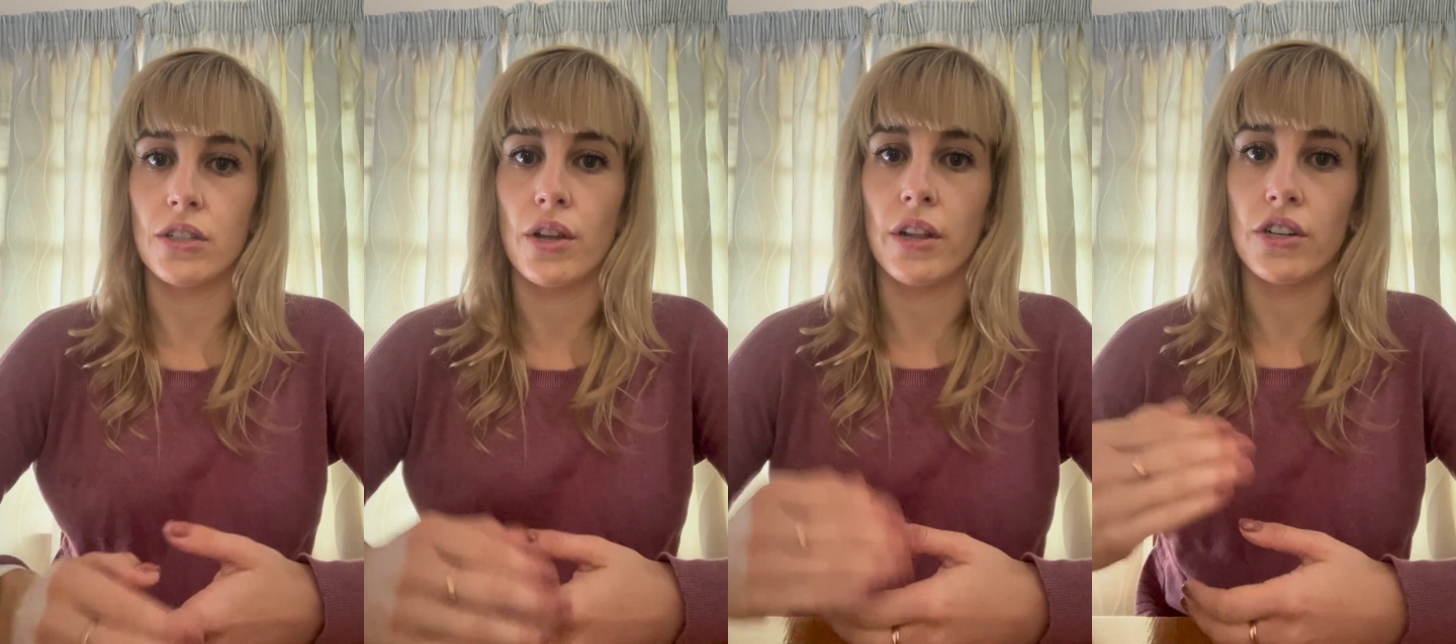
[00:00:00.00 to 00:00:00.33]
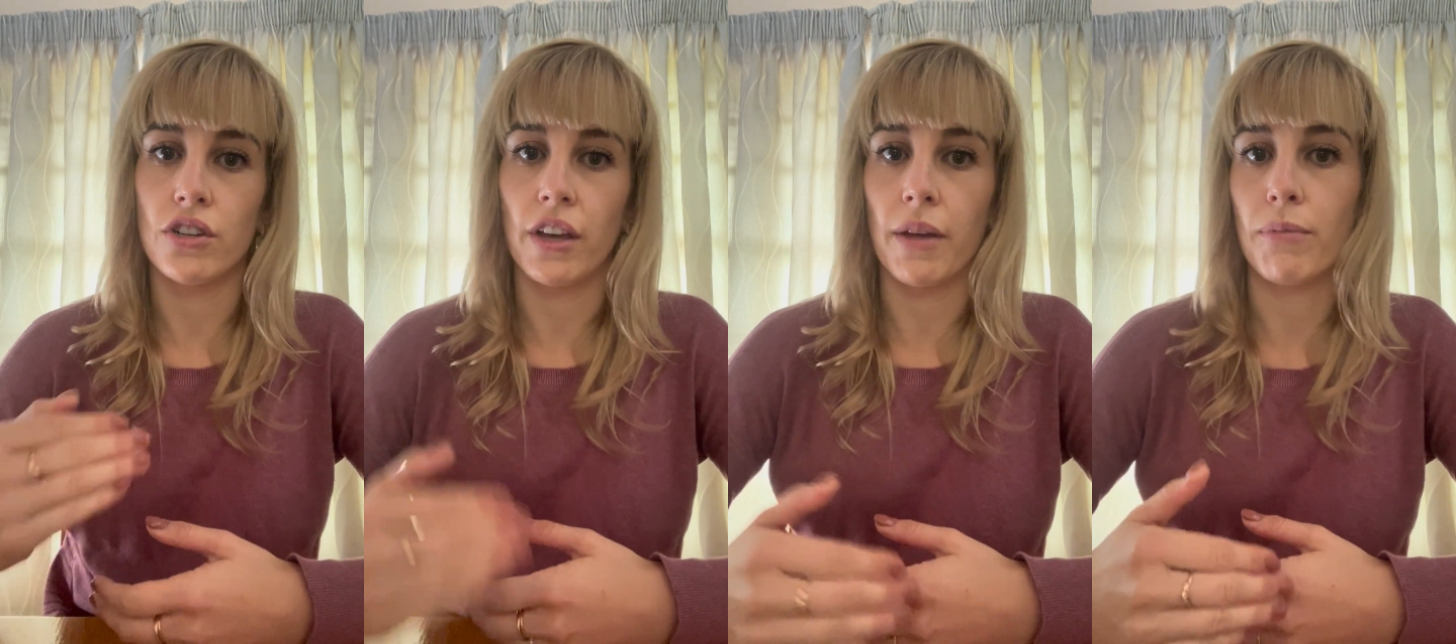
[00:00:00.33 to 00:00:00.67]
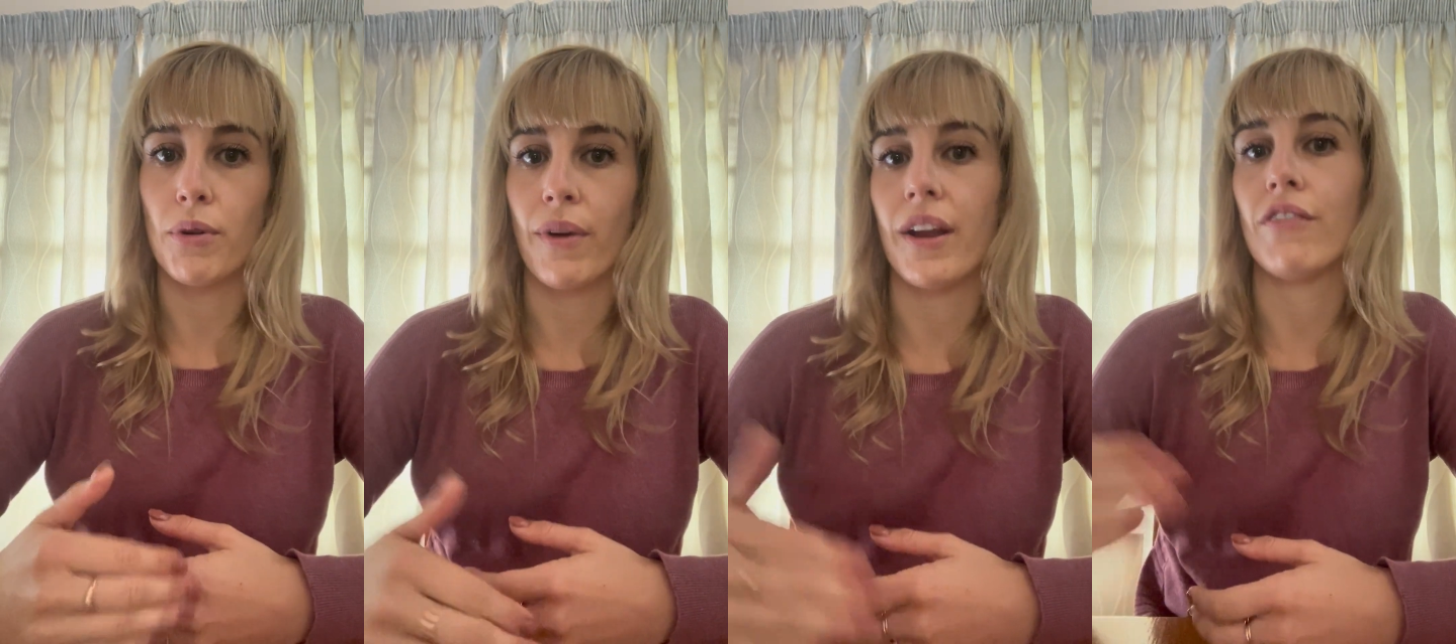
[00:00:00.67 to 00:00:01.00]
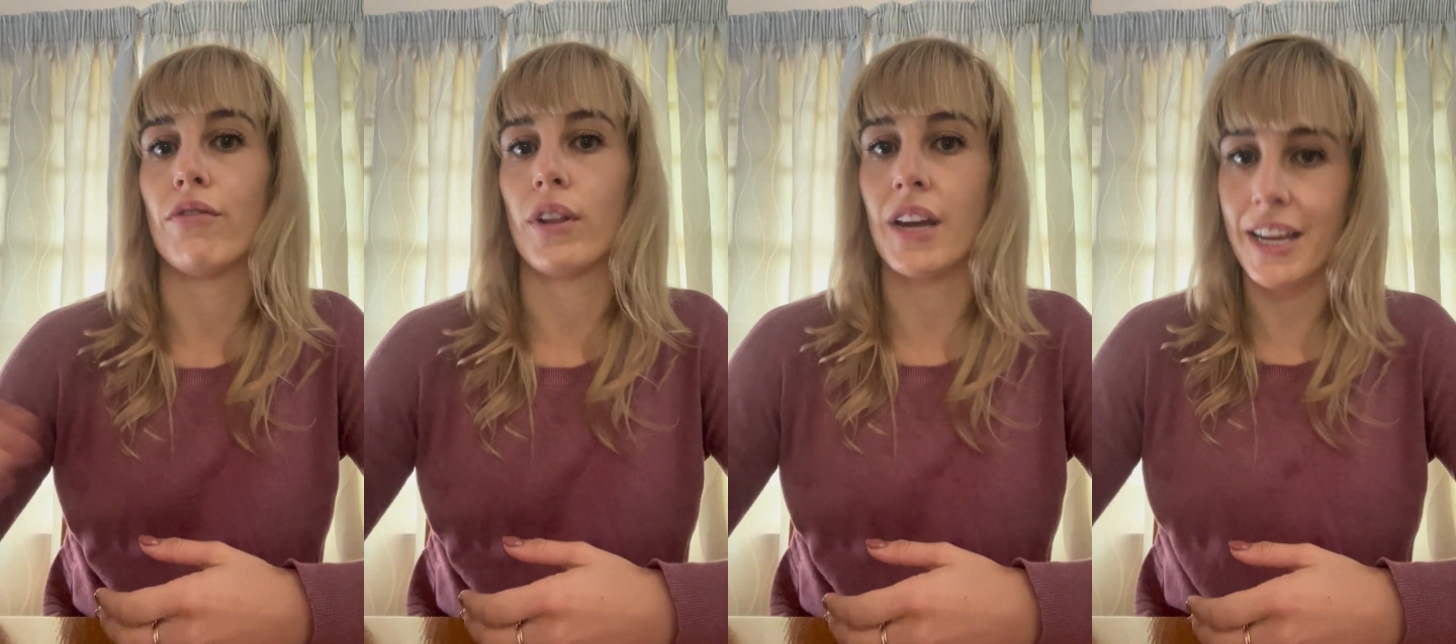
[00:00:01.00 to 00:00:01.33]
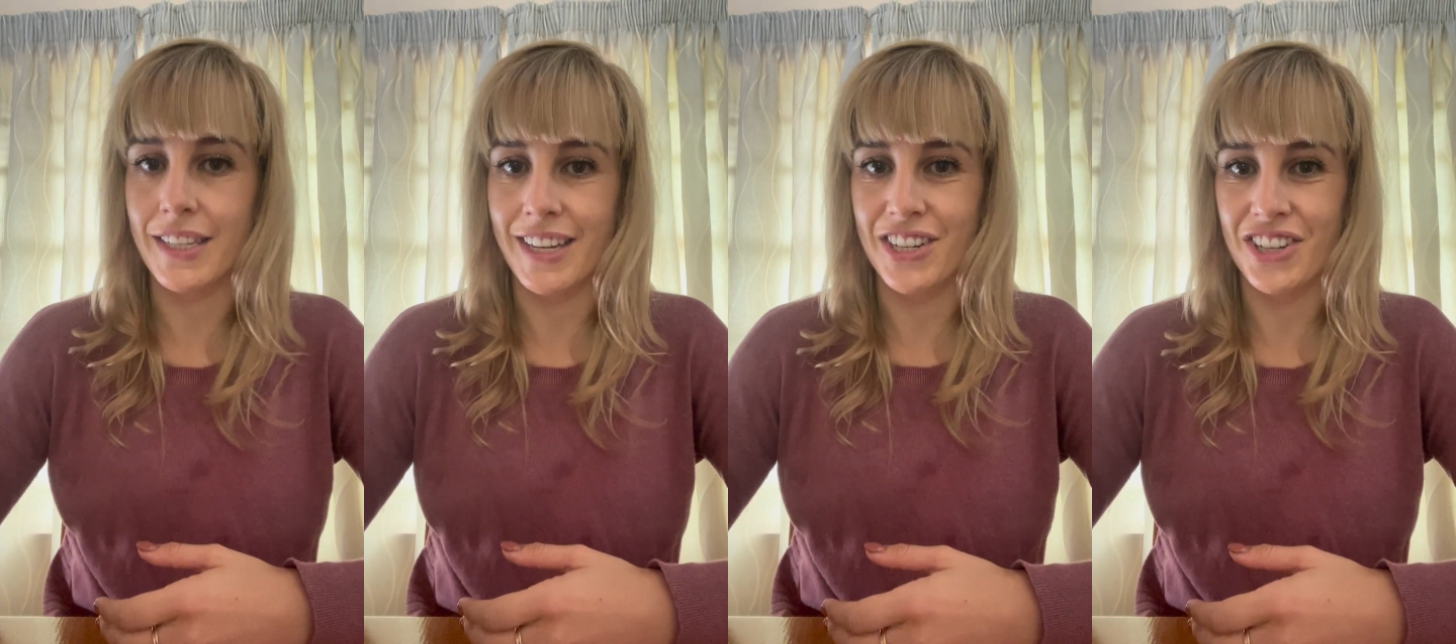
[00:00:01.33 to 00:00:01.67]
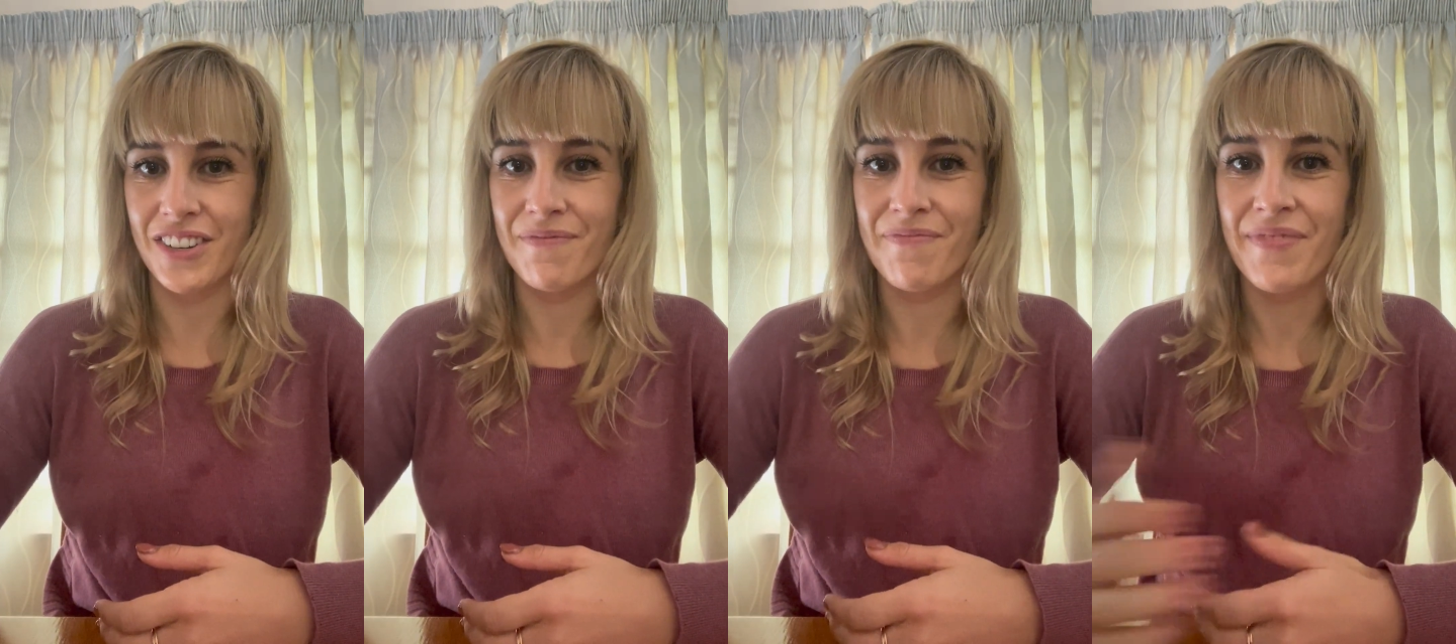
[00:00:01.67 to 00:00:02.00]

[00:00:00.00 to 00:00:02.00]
so that you can be ready for the next session.